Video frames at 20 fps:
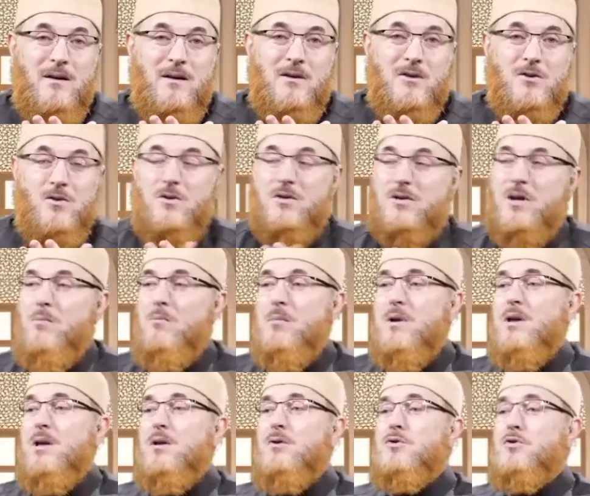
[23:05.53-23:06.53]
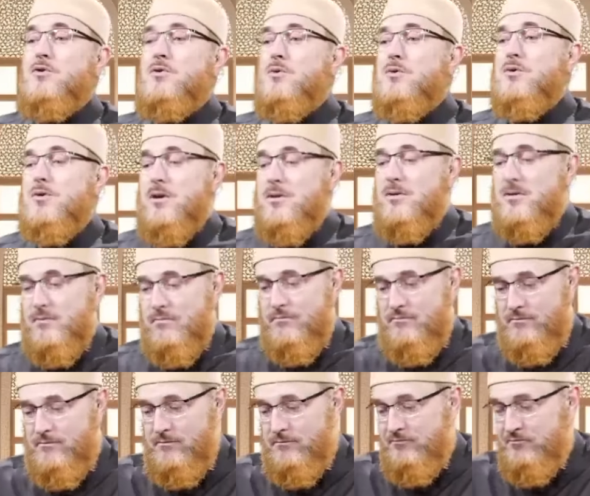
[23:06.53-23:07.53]
So somebody chooses
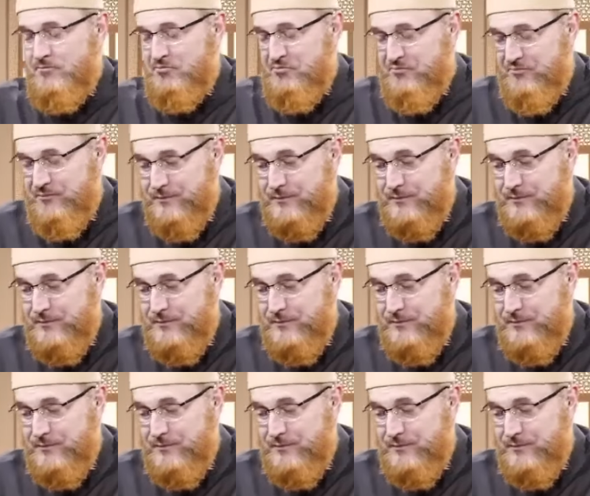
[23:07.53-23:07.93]
one